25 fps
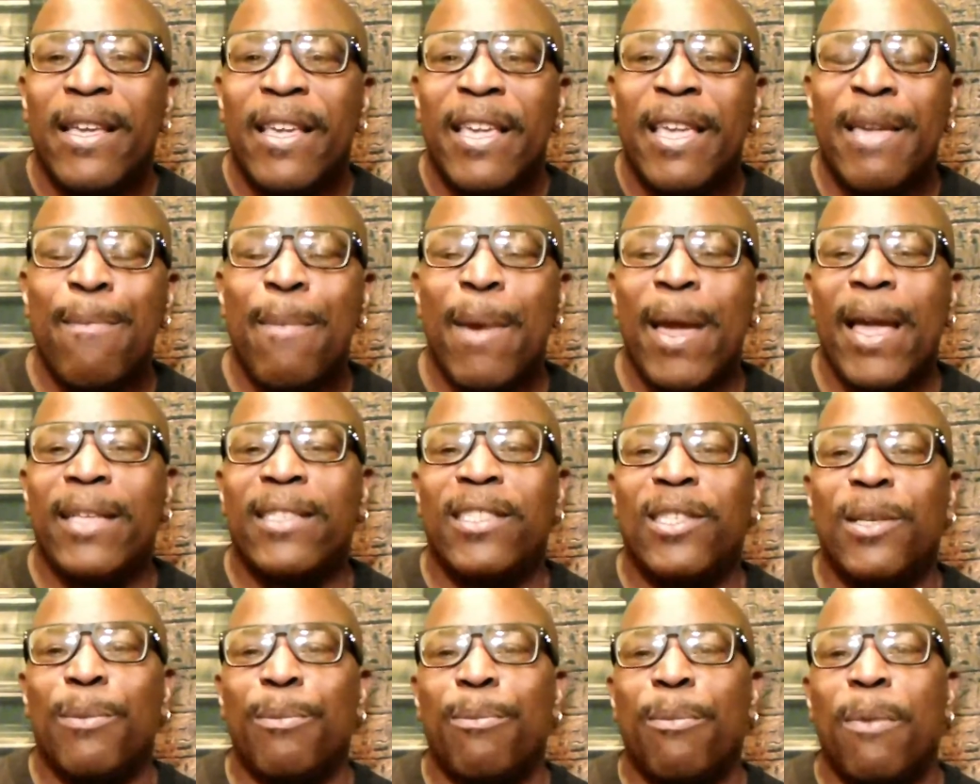he
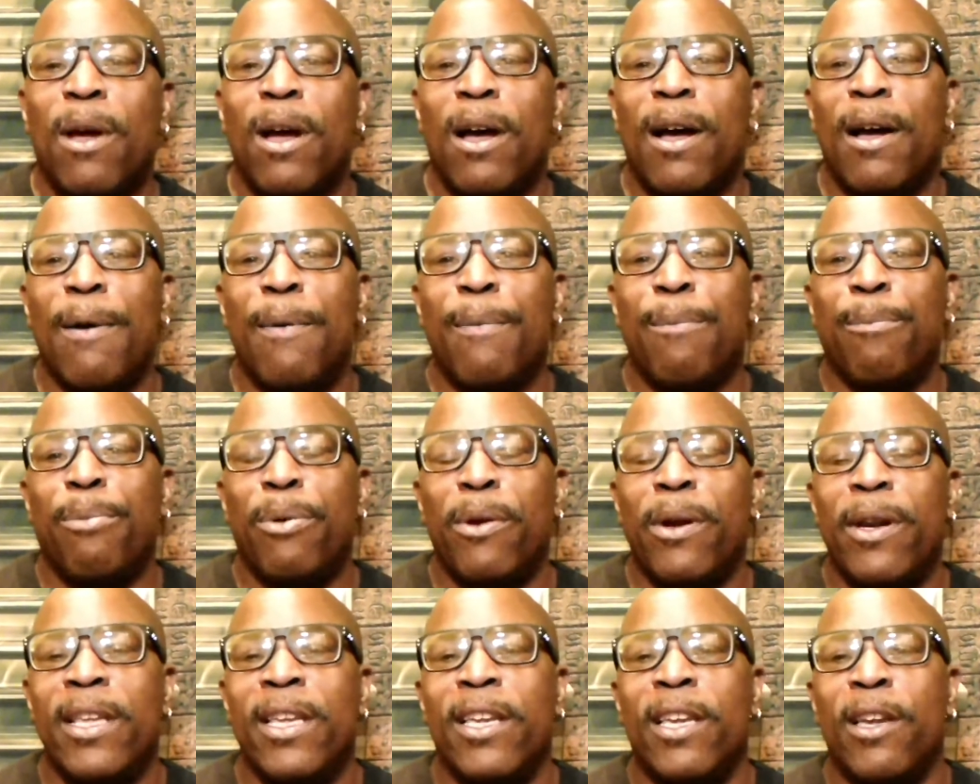made some um,
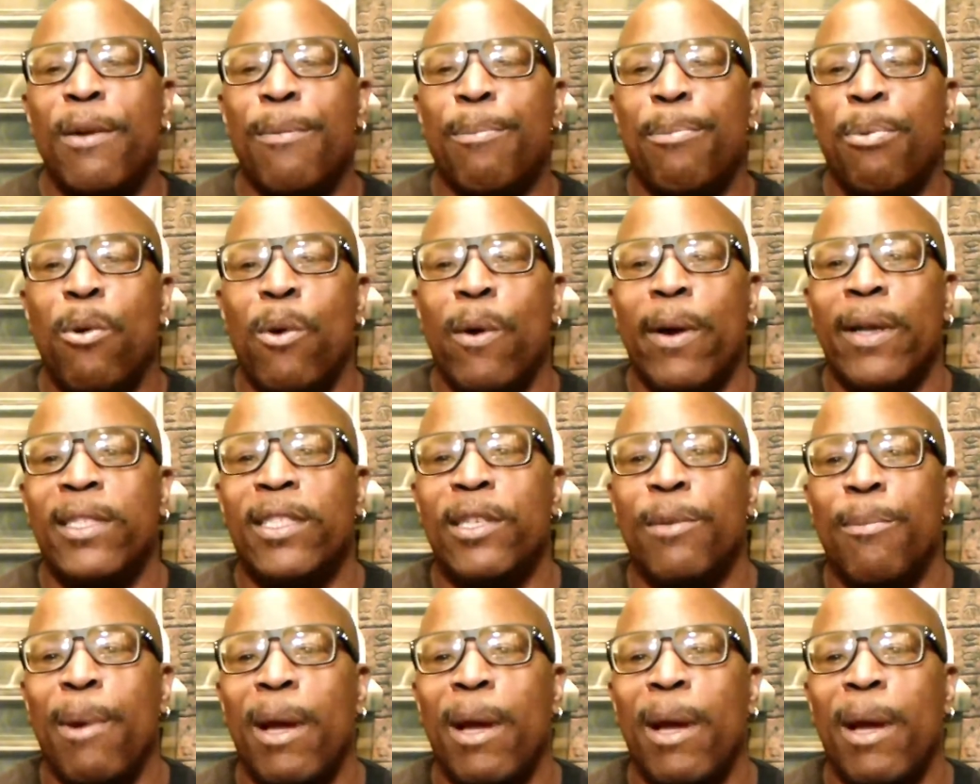pretty good points